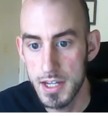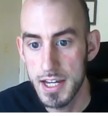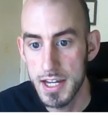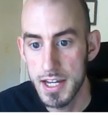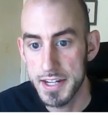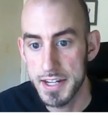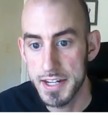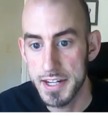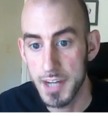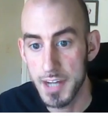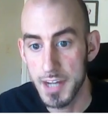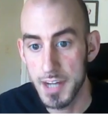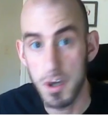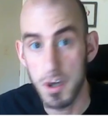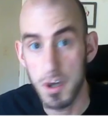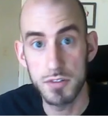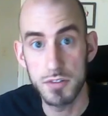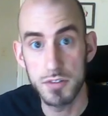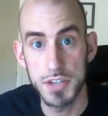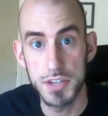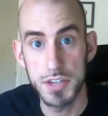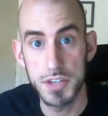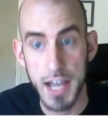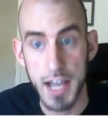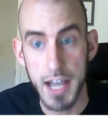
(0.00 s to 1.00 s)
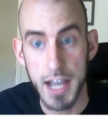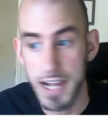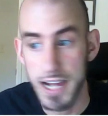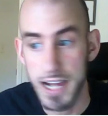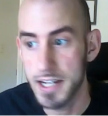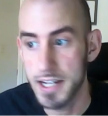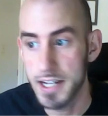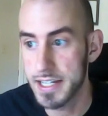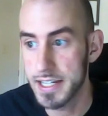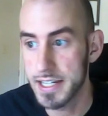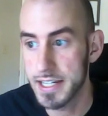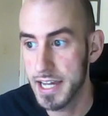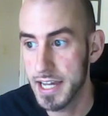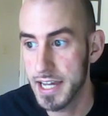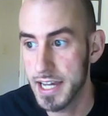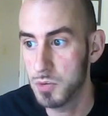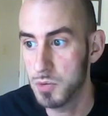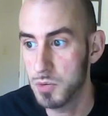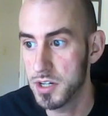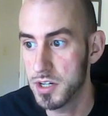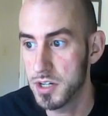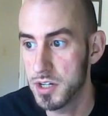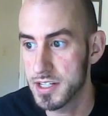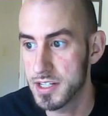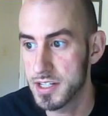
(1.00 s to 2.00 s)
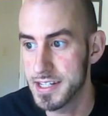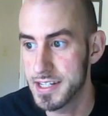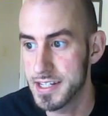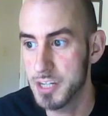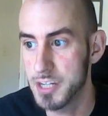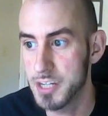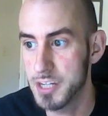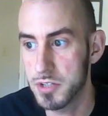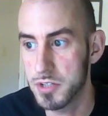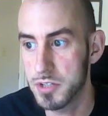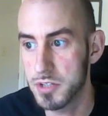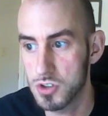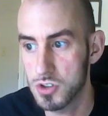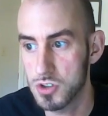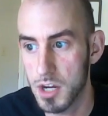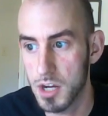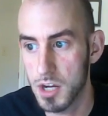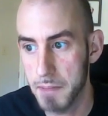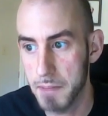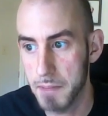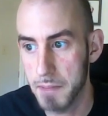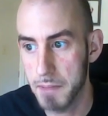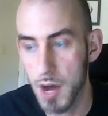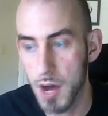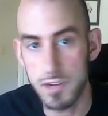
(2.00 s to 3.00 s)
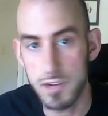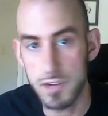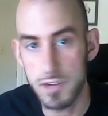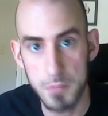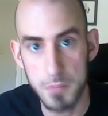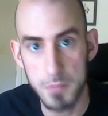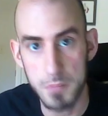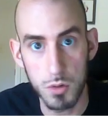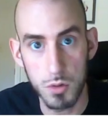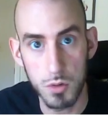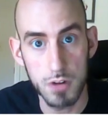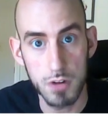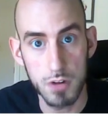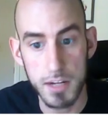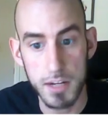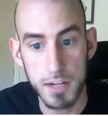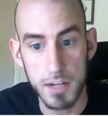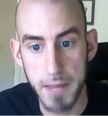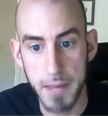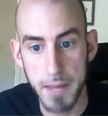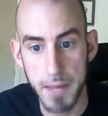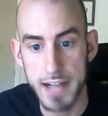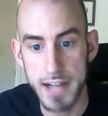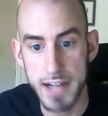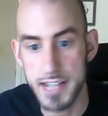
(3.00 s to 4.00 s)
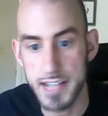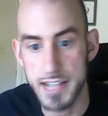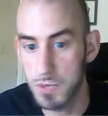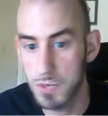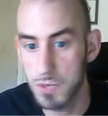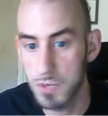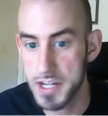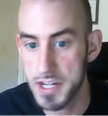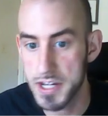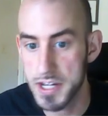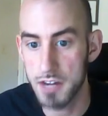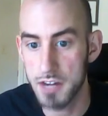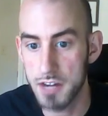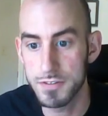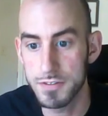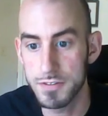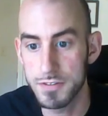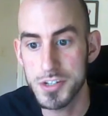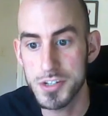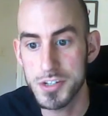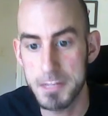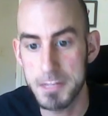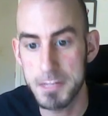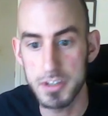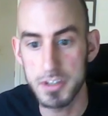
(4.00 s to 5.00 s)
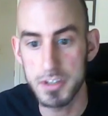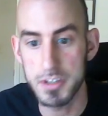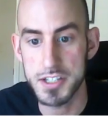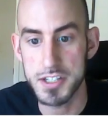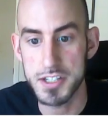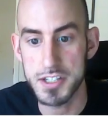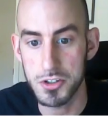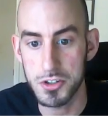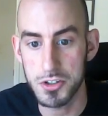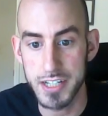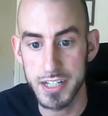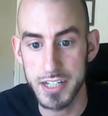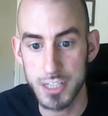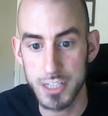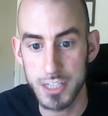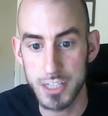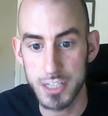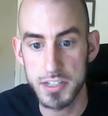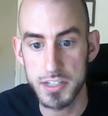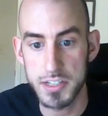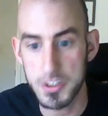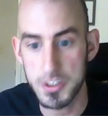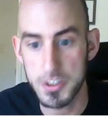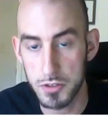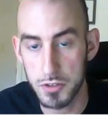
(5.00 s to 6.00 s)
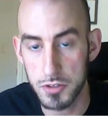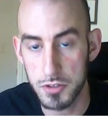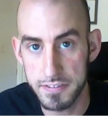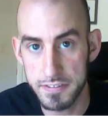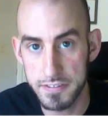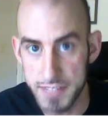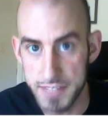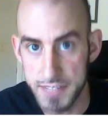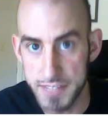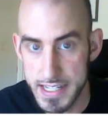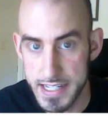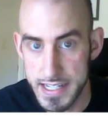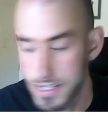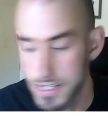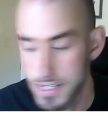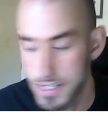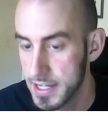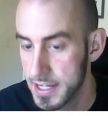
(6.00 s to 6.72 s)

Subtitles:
Now, at level 9, again, we are continuing drawing power from our Warlock Pact, and we get our first ability score increase or feat.